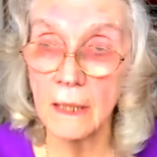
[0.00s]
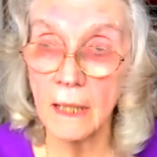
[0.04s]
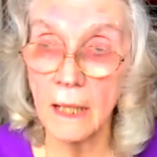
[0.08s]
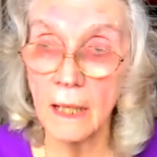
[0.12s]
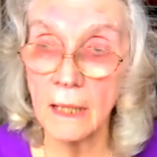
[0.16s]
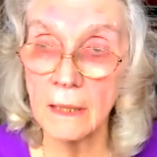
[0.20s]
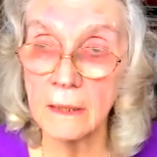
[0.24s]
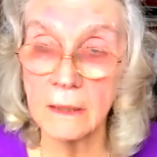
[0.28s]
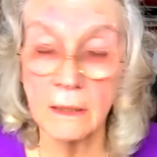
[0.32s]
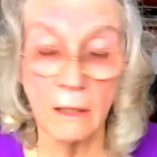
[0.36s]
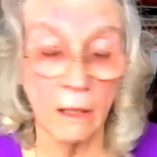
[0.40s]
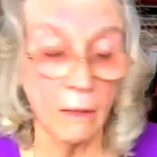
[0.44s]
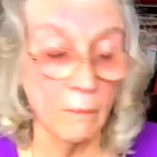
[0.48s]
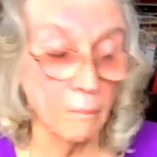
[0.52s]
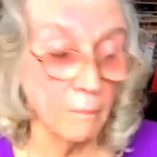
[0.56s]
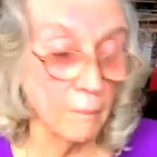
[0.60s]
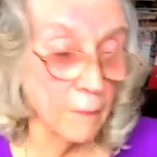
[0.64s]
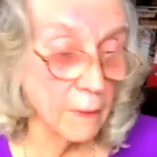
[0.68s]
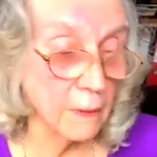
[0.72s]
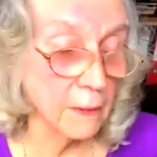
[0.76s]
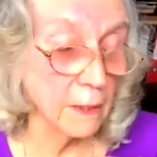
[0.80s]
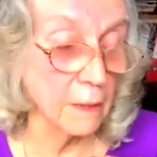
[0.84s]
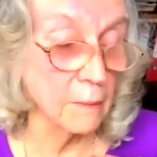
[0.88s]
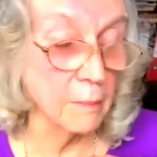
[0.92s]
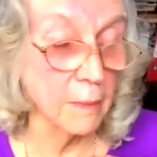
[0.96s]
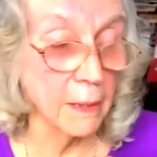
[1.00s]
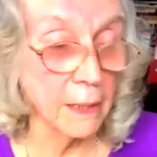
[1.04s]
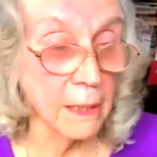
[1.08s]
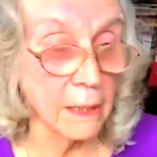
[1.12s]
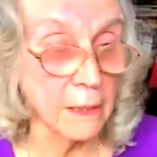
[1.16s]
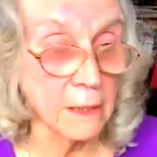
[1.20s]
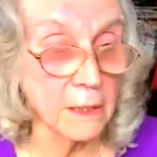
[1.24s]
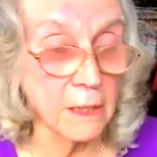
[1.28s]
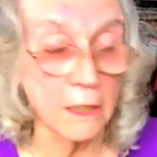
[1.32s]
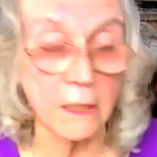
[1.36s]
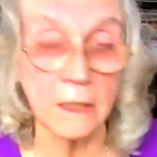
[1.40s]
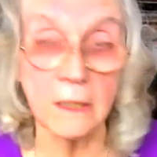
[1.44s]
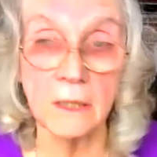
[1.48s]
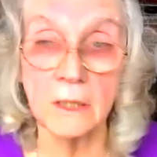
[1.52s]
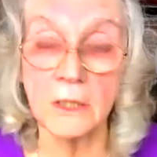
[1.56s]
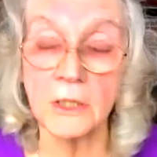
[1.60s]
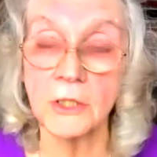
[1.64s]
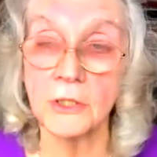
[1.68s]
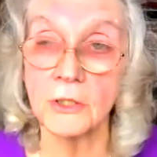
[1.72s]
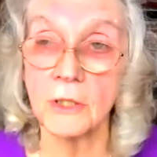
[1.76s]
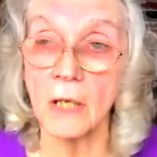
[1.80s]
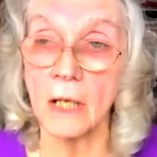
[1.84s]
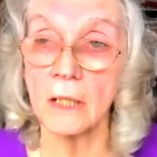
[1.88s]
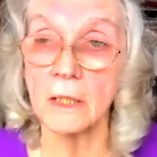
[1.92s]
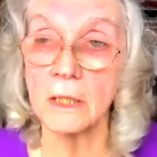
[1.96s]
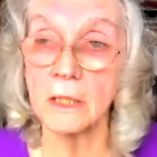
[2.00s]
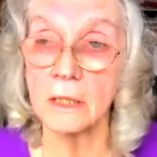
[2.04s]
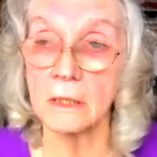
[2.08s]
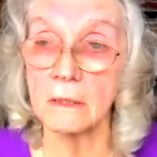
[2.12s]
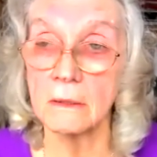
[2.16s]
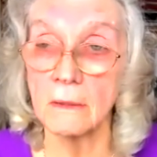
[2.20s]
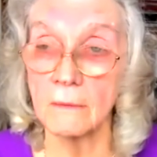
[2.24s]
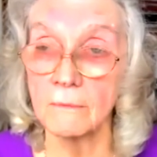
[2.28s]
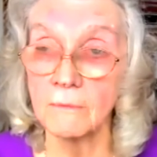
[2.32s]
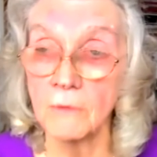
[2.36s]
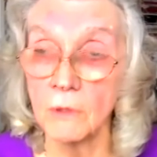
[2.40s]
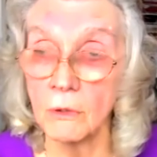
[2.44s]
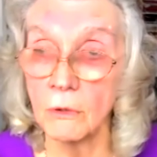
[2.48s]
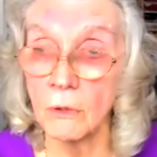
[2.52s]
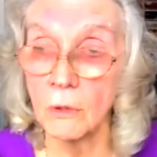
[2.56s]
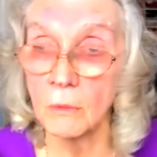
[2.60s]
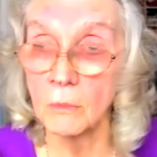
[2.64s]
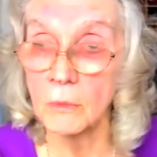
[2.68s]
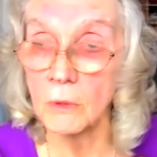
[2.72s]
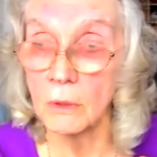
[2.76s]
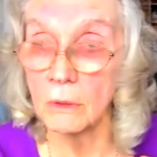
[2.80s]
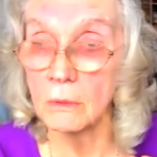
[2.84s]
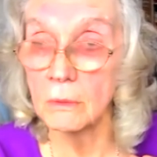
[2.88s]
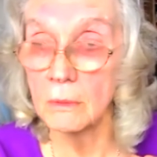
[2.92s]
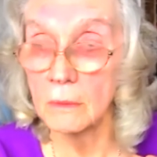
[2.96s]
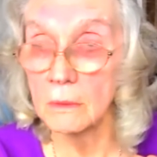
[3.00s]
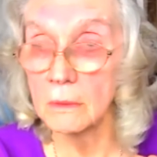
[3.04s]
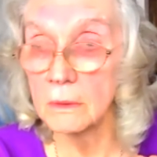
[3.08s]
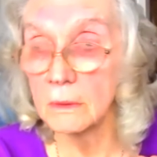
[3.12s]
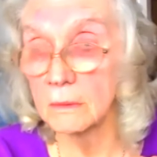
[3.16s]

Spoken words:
and got them into the structure of normal,